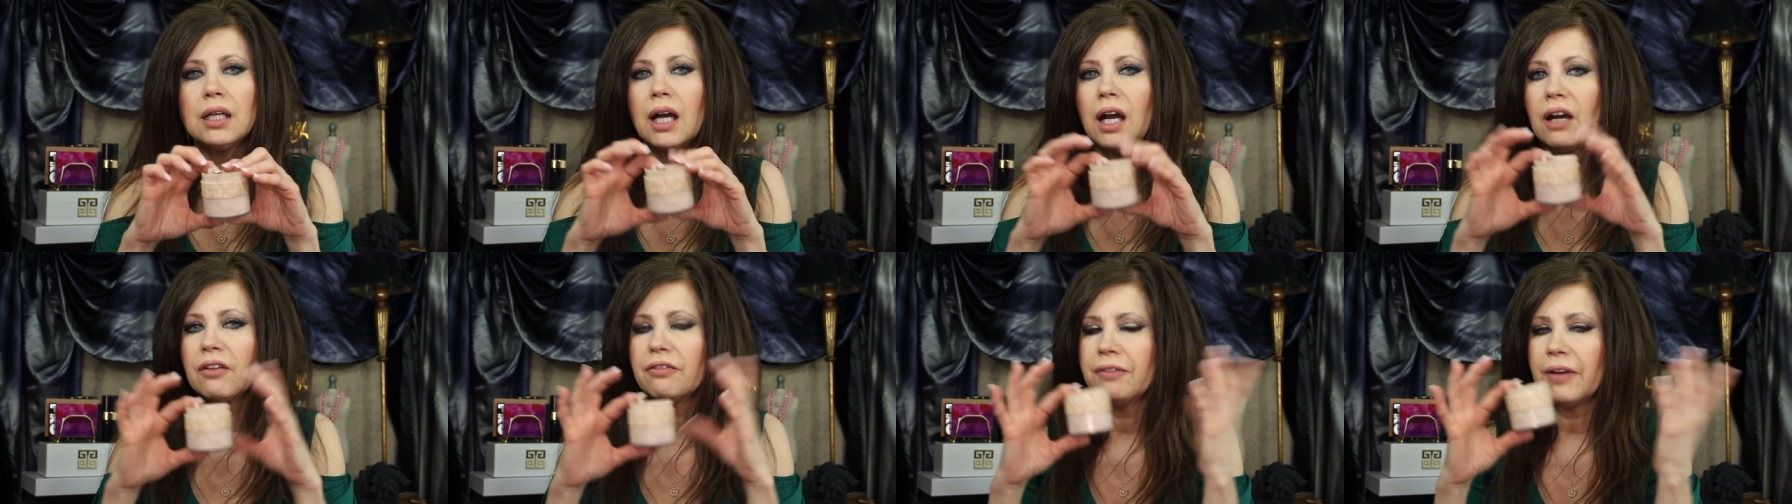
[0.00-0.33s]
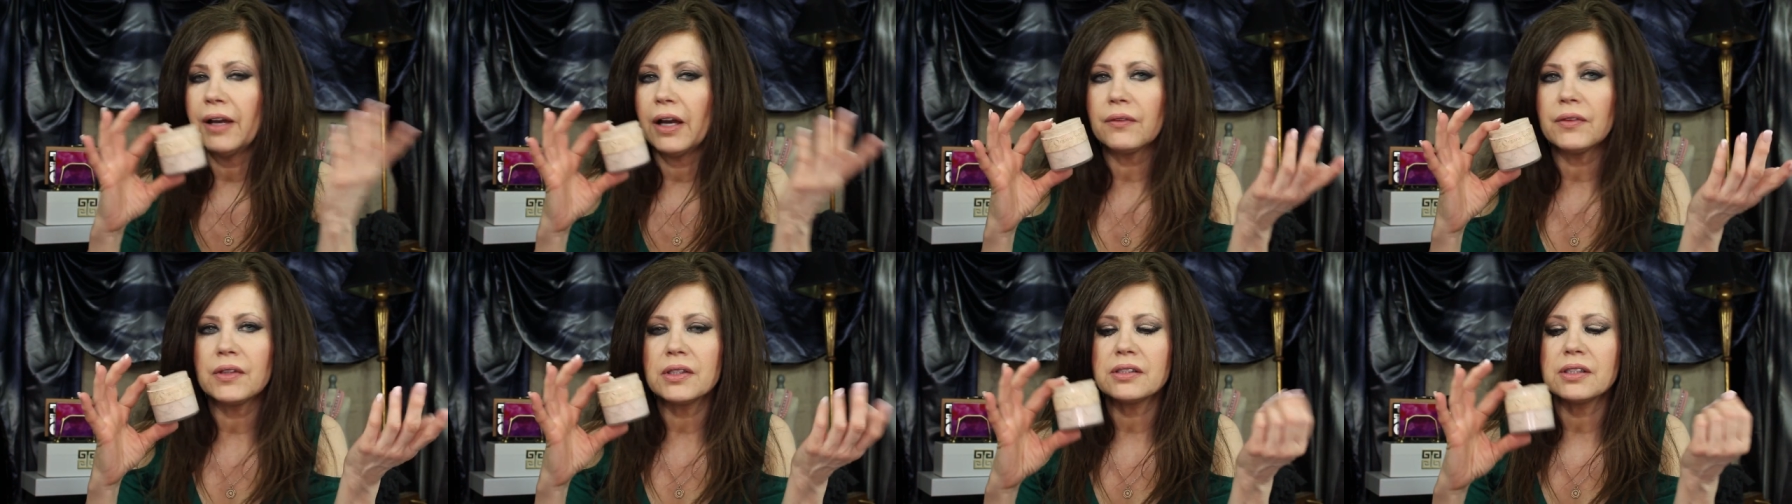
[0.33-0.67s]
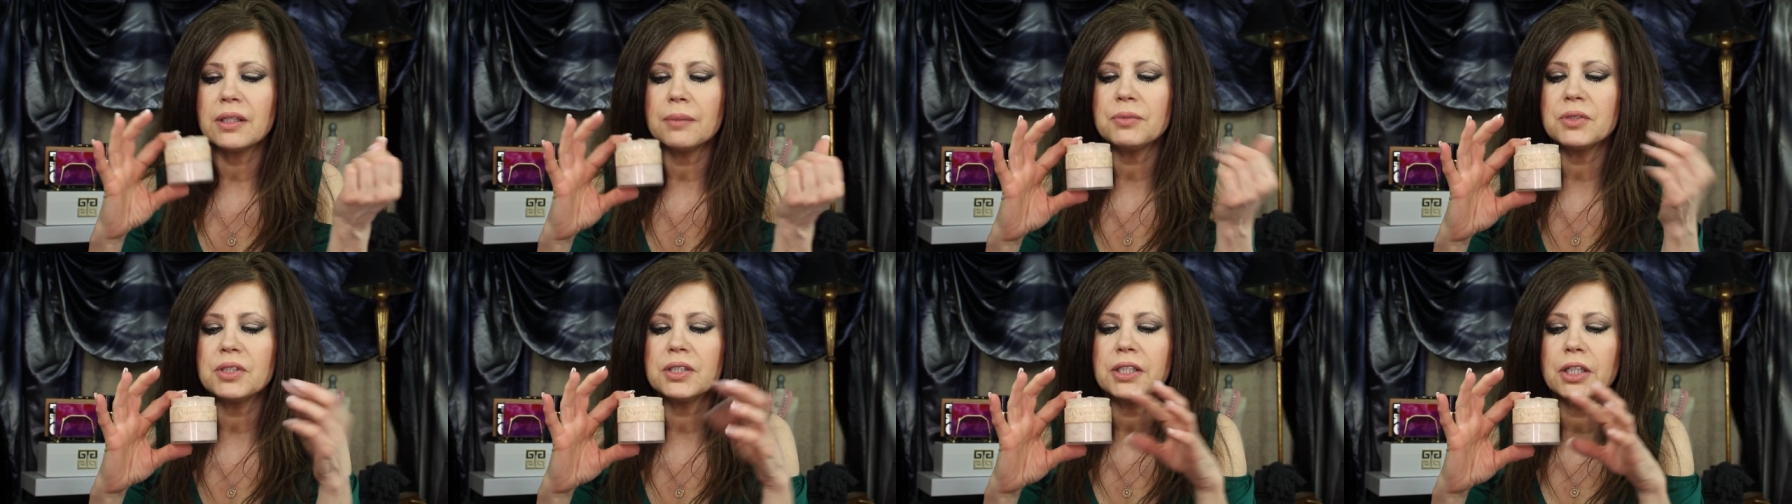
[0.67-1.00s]
I found this
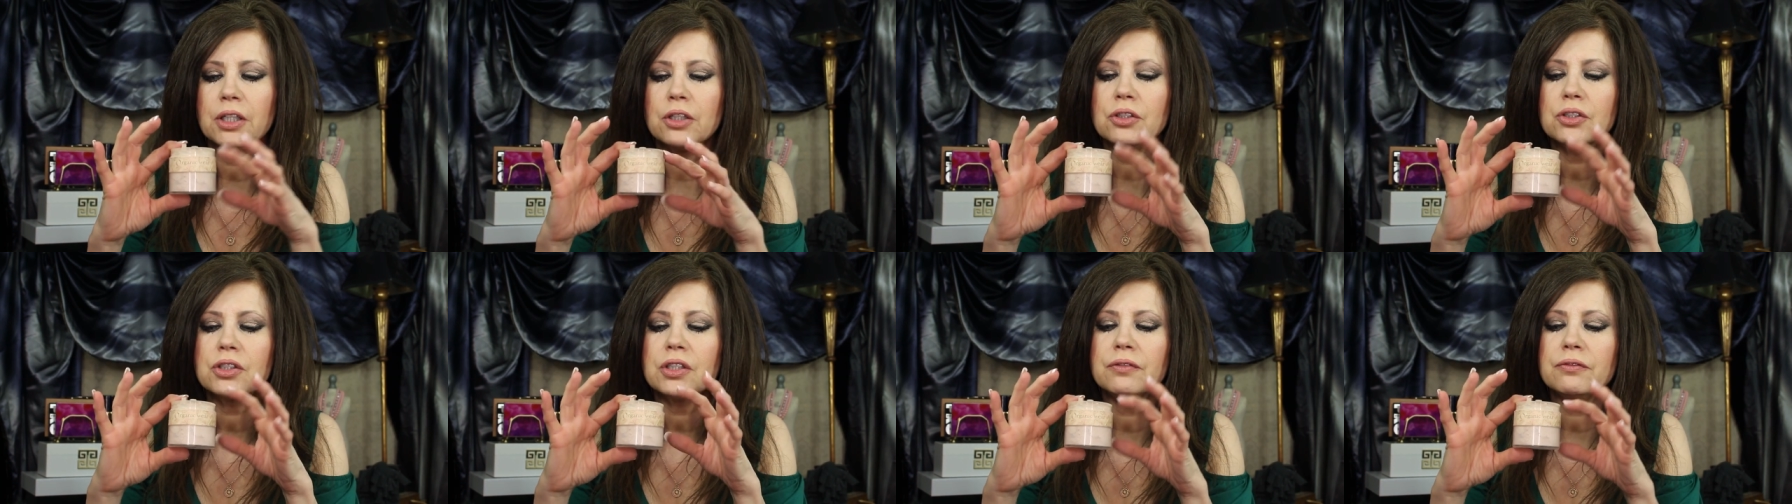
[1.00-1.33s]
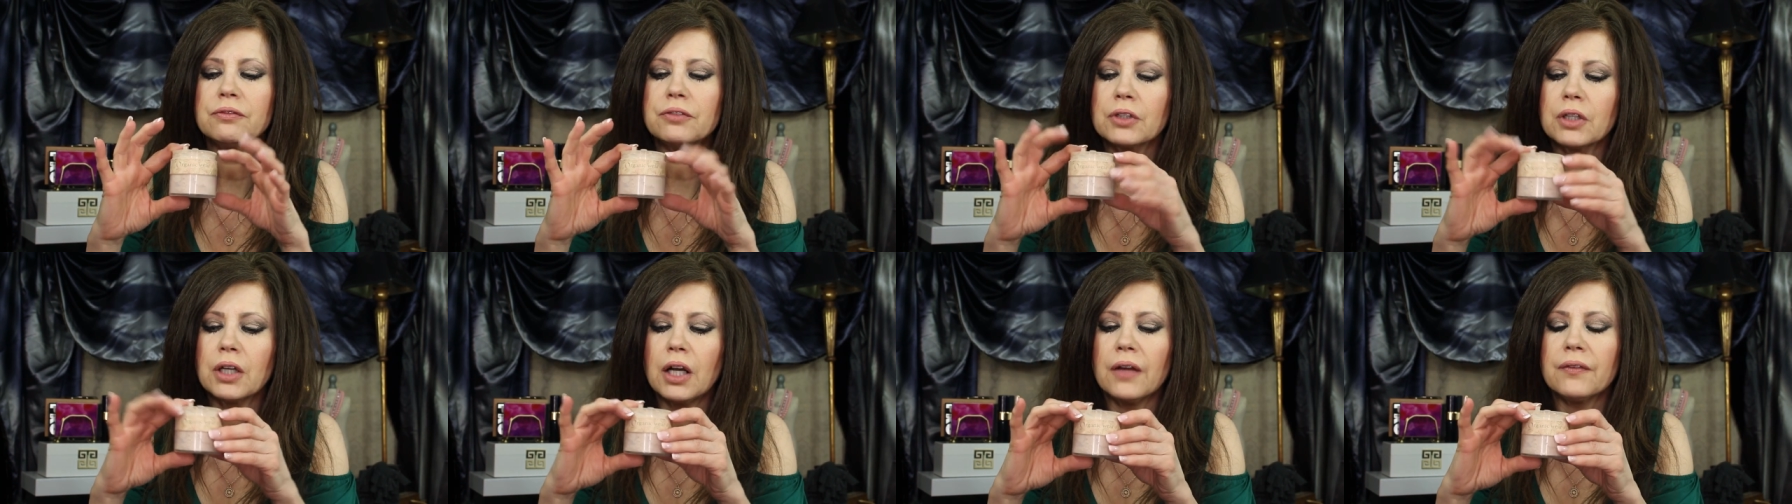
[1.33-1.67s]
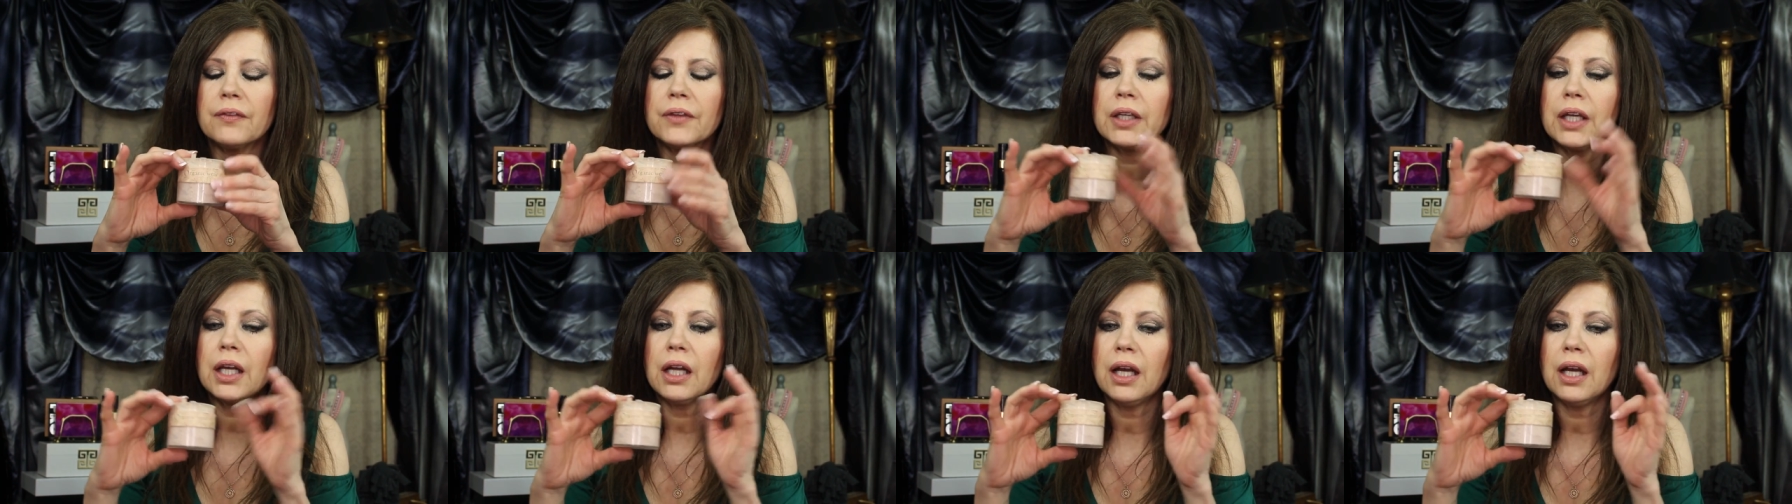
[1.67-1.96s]
upstairs and forgot that I